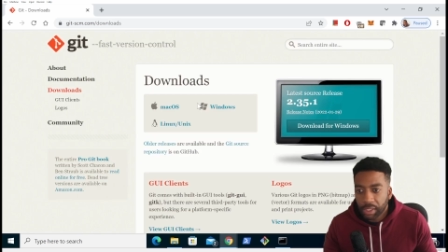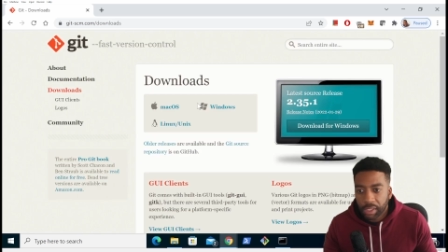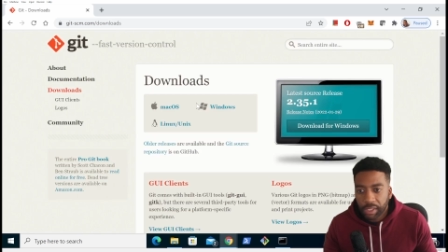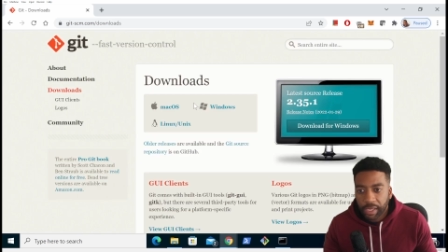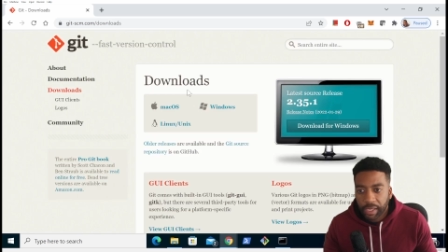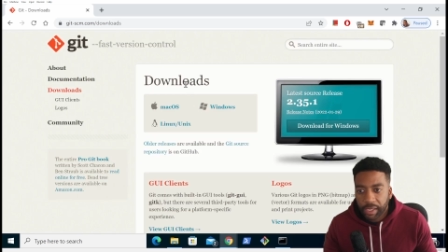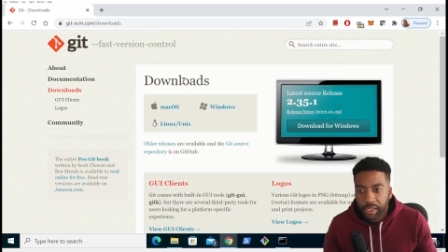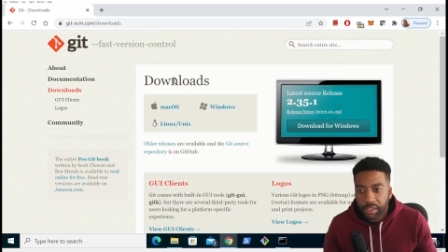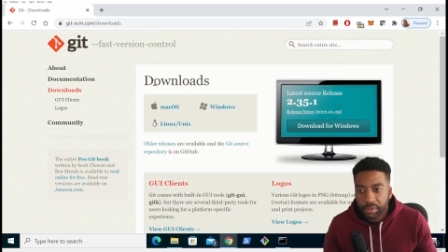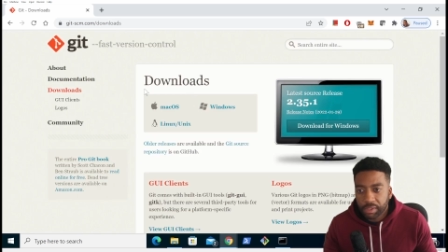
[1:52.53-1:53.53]

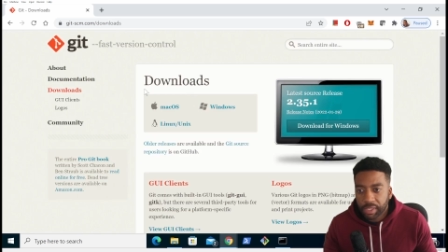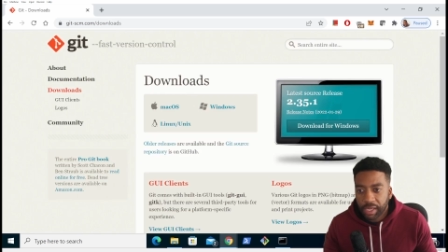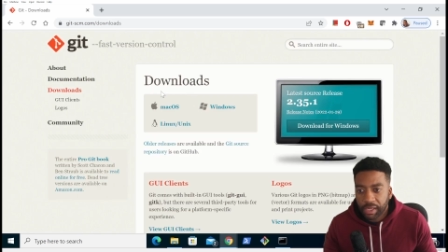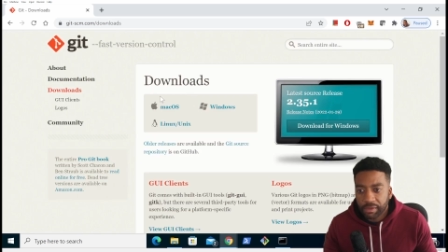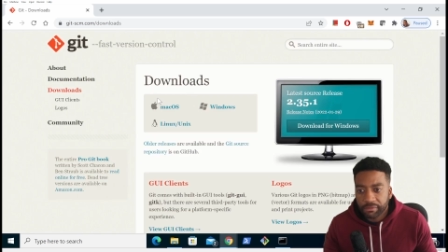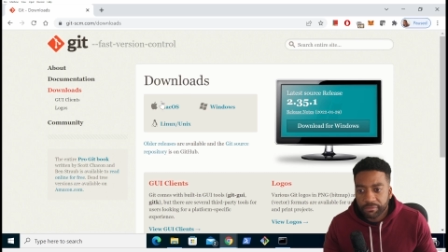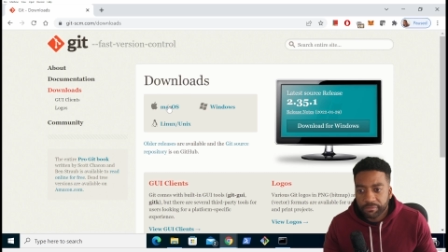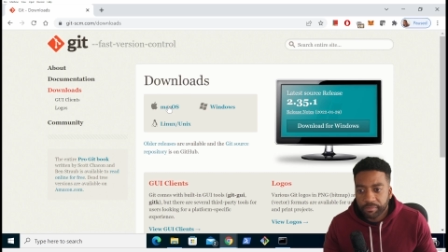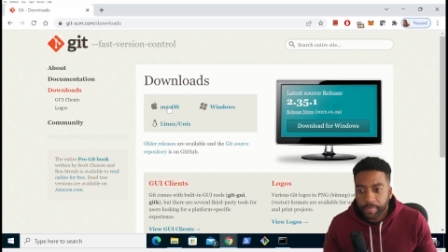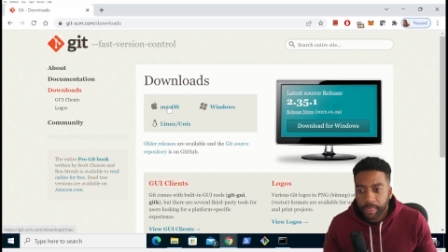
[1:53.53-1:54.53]
and you can have
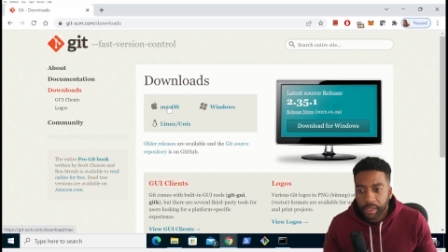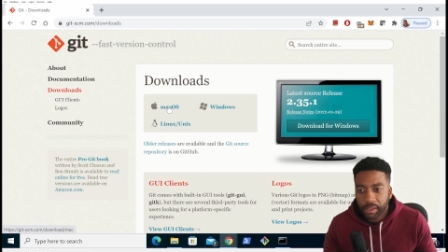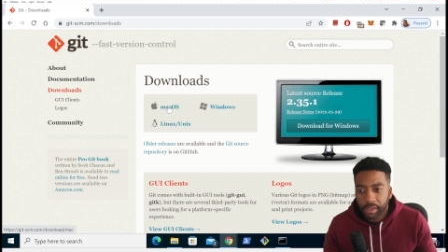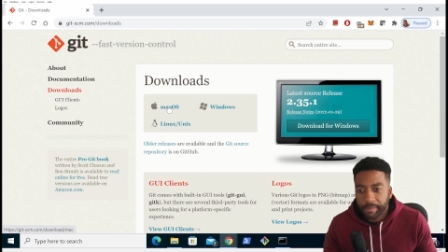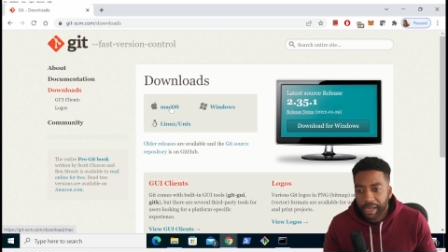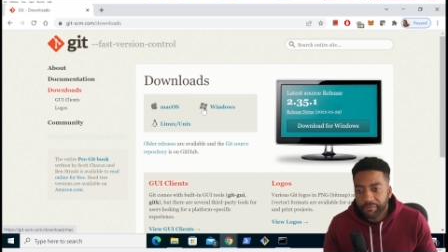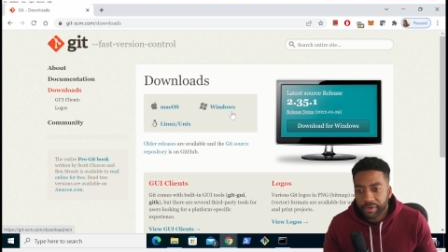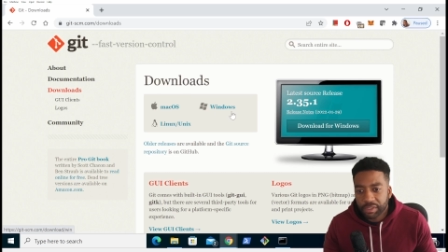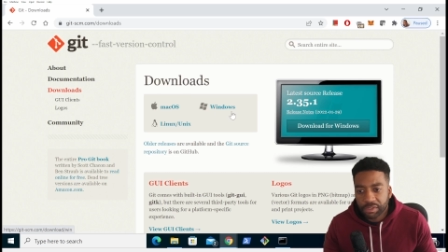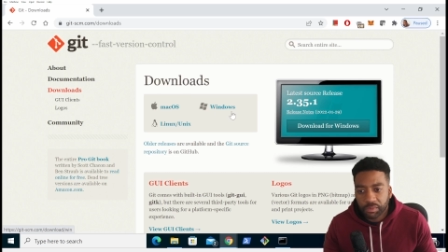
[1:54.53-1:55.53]
a Mac
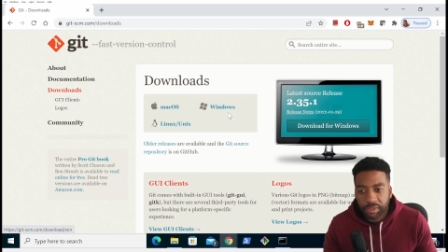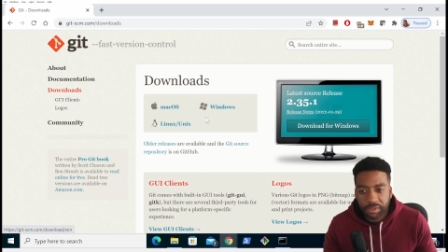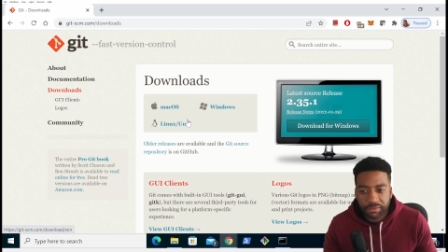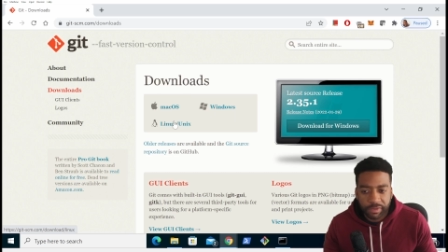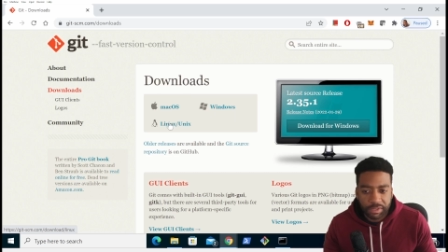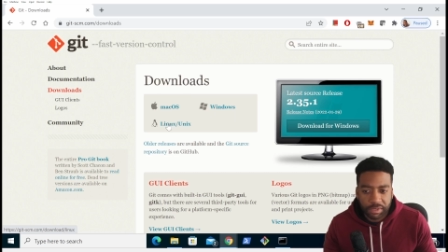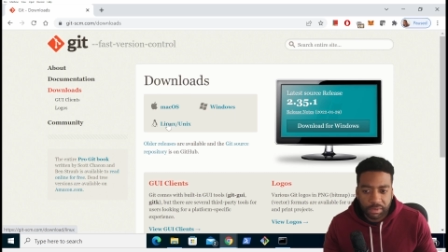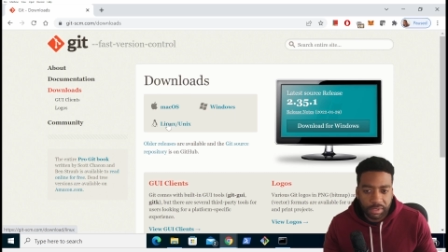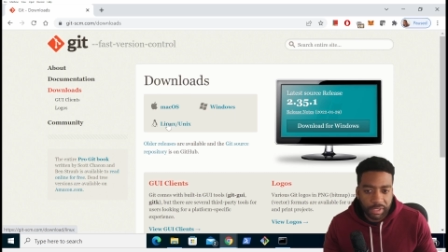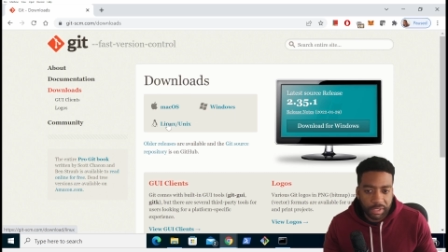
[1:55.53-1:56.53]
version, Windows version, or
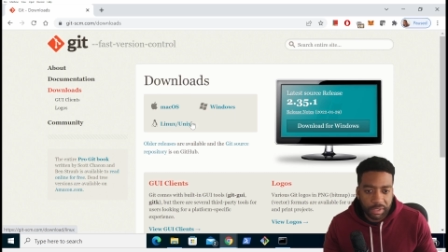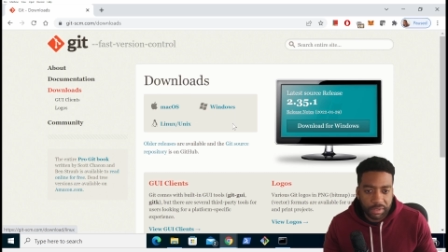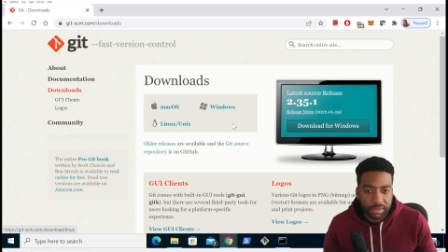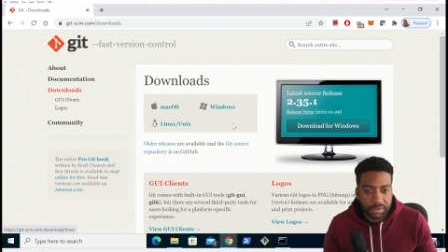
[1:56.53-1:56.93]
Linux.